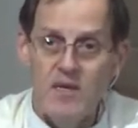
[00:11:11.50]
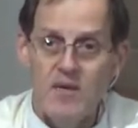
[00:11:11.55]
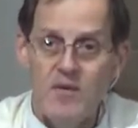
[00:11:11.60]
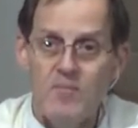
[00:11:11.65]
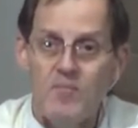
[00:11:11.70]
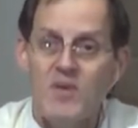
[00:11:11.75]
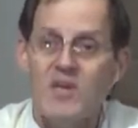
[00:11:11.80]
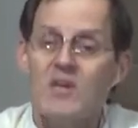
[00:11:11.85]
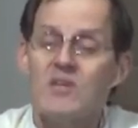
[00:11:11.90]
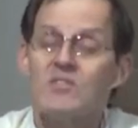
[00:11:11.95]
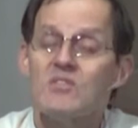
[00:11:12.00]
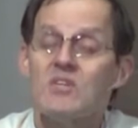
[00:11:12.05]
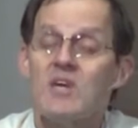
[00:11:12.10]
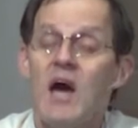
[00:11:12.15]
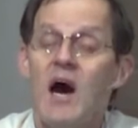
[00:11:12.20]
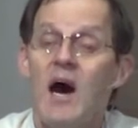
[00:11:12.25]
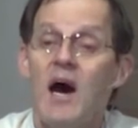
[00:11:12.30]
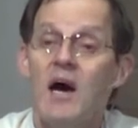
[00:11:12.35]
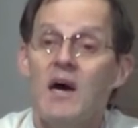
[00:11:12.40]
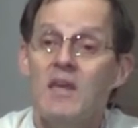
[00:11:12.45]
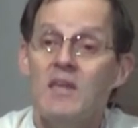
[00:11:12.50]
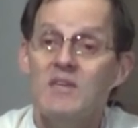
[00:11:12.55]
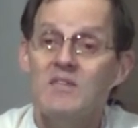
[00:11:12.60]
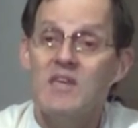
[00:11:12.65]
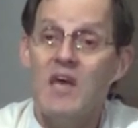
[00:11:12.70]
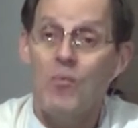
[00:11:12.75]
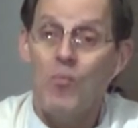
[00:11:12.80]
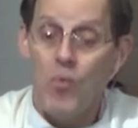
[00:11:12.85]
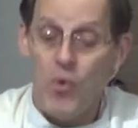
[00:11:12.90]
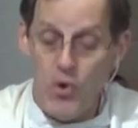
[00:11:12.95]
because God is
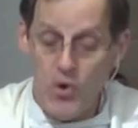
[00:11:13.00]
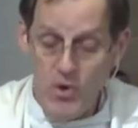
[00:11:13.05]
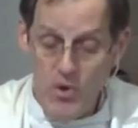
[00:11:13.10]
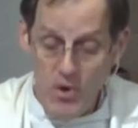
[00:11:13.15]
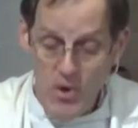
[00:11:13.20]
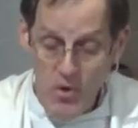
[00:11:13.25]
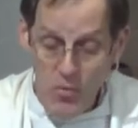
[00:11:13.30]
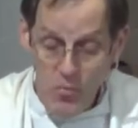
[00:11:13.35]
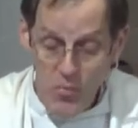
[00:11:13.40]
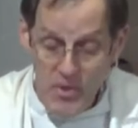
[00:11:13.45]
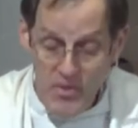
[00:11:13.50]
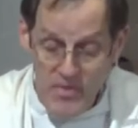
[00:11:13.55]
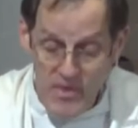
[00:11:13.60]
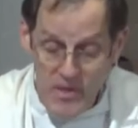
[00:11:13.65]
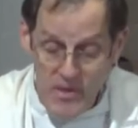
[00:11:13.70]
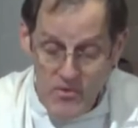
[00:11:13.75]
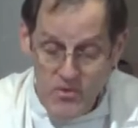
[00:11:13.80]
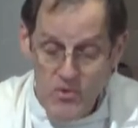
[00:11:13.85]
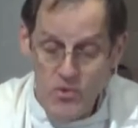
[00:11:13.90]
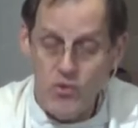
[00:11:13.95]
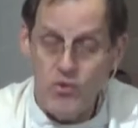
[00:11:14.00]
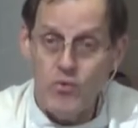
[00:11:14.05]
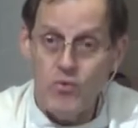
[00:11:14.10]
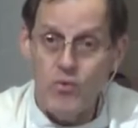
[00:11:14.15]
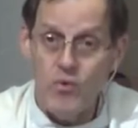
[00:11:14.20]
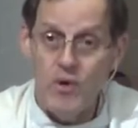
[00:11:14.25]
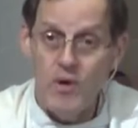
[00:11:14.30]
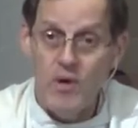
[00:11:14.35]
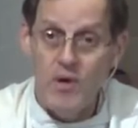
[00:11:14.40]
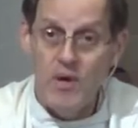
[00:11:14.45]
at work within you,
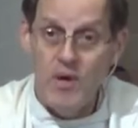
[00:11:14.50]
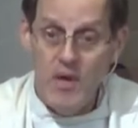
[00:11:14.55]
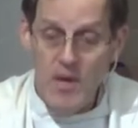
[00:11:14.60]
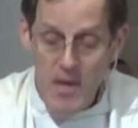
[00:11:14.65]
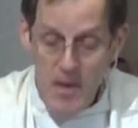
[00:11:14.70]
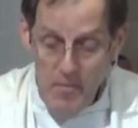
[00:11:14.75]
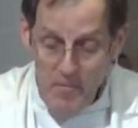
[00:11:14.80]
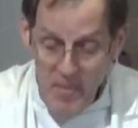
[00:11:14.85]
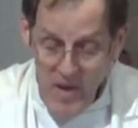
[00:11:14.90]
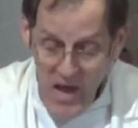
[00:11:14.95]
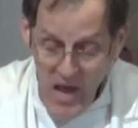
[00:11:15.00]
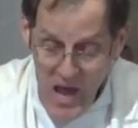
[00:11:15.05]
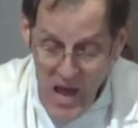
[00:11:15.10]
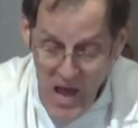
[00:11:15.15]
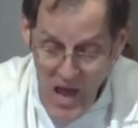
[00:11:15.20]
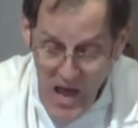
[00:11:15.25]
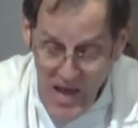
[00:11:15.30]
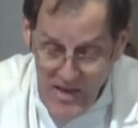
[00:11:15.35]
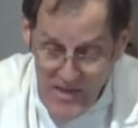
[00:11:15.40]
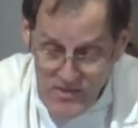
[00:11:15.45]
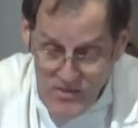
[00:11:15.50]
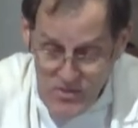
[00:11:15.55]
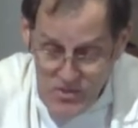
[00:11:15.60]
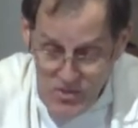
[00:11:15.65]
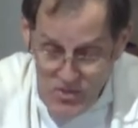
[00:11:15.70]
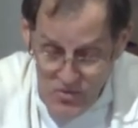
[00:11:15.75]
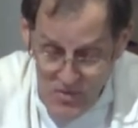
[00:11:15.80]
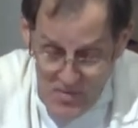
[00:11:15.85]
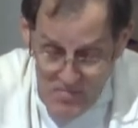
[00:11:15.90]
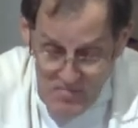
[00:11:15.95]
behind
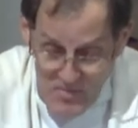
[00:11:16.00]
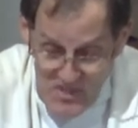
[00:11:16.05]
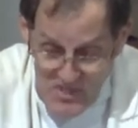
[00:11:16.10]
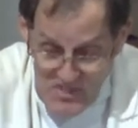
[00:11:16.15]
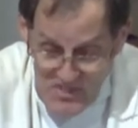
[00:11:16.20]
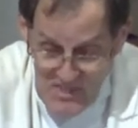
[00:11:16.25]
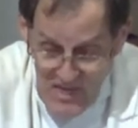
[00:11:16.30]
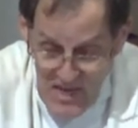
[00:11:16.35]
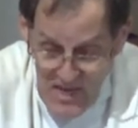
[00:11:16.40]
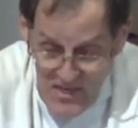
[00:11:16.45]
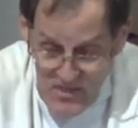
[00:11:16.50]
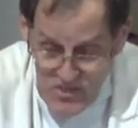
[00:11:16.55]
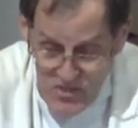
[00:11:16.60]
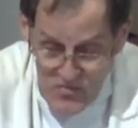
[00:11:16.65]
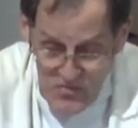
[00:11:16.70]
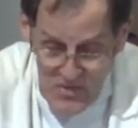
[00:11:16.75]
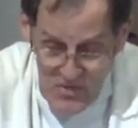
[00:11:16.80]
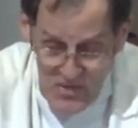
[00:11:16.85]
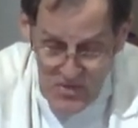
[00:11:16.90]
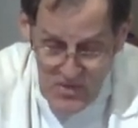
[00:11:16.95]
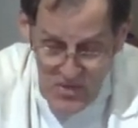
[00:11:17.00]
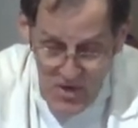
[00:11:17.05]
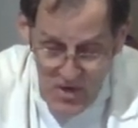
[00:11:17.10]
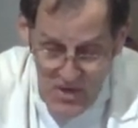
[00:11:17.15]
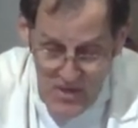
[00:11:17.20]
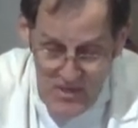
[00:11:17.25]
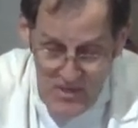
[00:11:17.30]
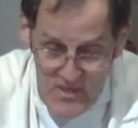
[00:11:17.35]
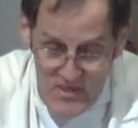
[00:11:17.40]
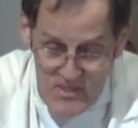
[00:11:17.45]
you, and beside you in the
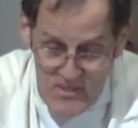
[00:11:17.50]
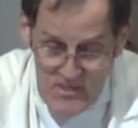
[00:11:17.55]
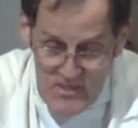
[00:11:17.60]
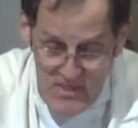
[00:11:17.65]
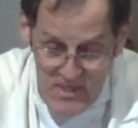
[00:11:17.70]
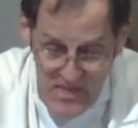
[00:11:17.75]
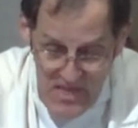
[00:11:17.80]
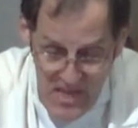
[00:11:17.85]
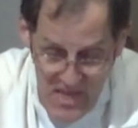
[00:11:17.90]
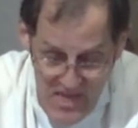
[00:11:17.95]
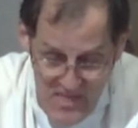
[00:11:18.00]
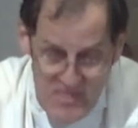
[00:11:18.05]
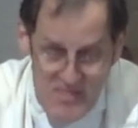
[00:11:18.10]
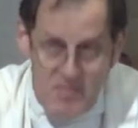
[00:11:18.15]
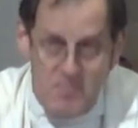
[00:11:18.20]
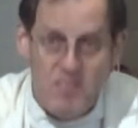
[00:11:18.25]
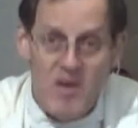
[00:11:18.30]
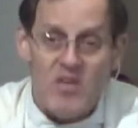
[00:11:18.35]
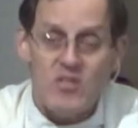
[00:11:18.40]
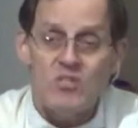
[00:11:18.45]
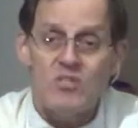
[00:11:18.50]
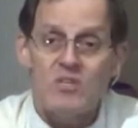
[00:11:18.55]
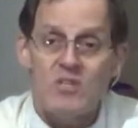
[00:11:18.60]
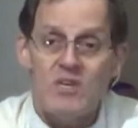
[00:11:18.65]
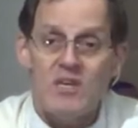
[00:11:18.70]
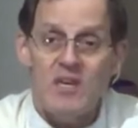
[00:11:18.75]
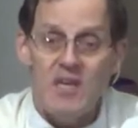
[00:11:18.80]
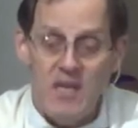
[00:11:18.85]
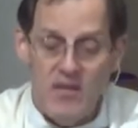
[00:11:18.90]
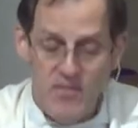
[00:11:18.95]
darkness,
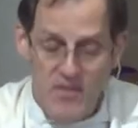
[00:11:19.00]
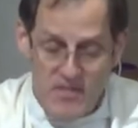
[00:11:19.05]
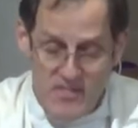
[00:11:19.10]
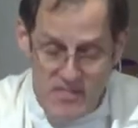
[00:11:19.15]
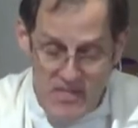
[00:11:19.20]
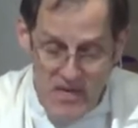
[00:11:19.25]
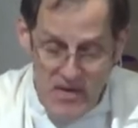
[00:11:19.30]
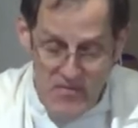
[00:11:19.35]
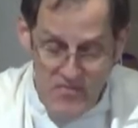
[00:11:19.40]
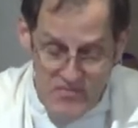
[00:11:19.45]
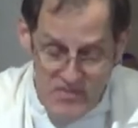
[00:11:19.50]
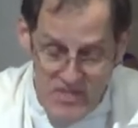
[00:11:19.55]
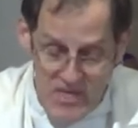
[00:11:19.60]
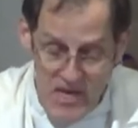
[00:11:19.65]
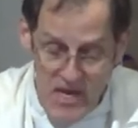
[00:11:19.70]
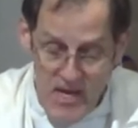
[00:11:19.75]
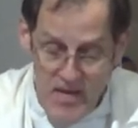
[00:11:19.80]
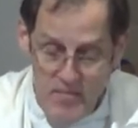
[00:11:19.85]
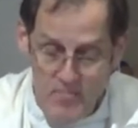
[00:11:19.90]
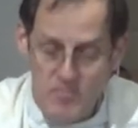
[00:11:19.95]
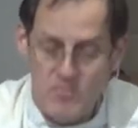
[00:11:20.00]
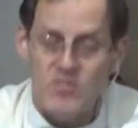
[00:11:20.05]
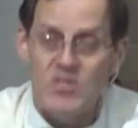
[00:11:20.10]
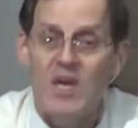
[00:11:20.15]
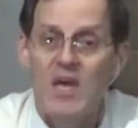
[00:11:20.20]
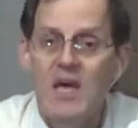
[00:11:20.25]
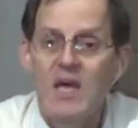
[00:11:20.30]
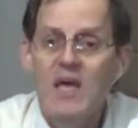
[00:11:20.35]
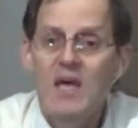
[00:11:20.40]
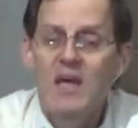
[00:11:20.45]
especially in the tough times.
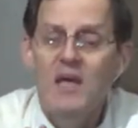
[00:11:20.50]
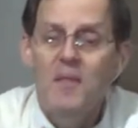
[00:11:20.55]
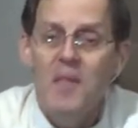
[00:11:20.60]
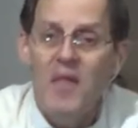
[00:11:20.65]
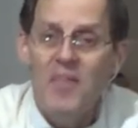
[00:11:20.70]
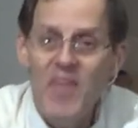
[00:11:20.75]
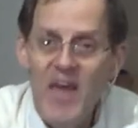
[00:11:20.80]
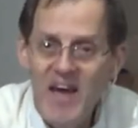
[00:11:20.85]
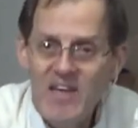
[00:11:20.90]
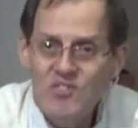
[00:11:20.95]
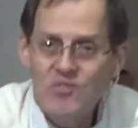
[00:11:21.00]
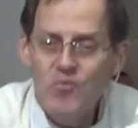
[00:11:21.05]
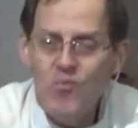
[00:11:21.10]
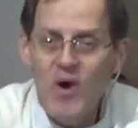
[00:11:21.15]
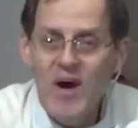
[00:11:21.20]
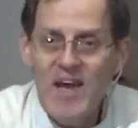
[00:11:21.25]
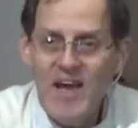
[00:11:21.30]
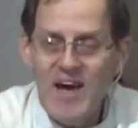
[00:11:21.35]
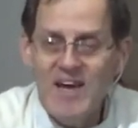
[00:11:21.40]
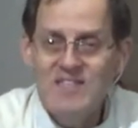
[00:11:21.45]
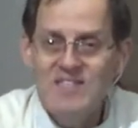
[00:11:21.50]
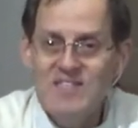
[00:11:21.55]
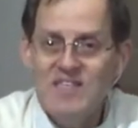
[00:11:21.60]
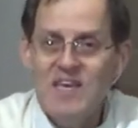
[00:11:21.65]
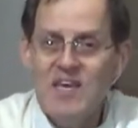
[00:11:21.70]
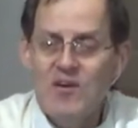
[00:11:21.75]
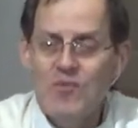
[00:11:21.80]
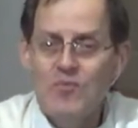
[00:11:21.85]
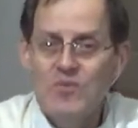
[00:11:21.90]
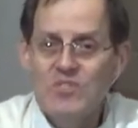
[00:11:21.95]
And that's why
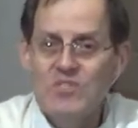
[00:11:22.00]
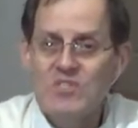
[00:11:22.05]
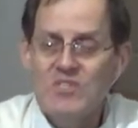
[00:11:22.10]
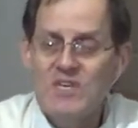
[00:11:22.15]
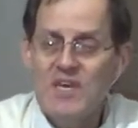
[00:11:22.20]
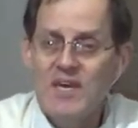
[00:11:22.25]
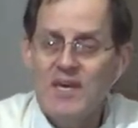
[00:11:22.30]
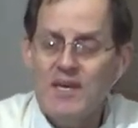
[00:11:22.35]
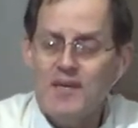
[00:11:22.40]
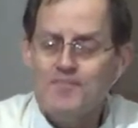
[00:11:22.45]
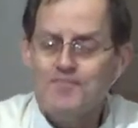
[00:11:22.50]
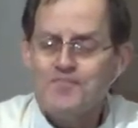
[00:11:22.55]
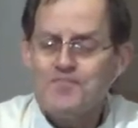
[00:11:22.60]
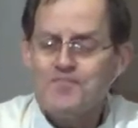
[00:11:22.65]
Isaiah would say,